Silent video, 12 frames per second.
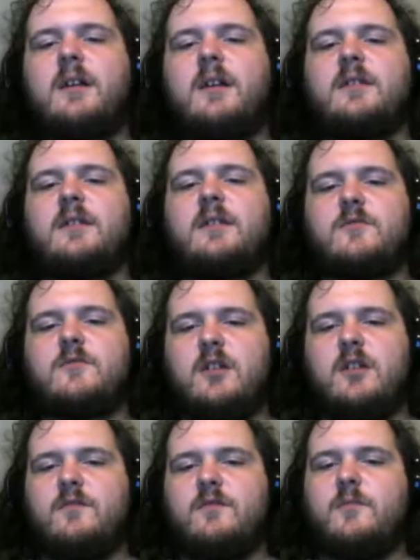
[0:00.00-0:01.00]
from
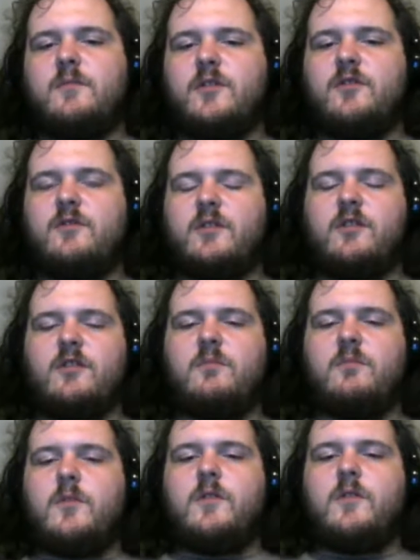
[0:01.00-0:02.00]
Toy Story because it's
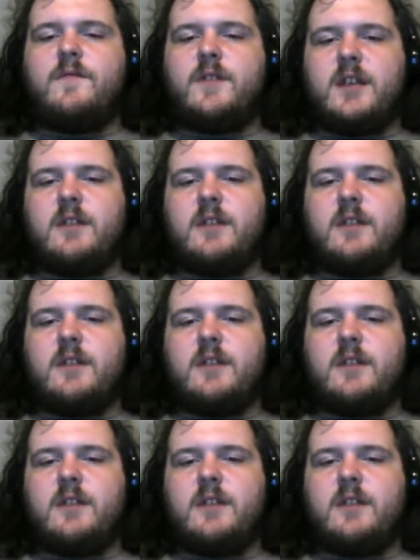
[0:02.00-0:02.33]
more funny.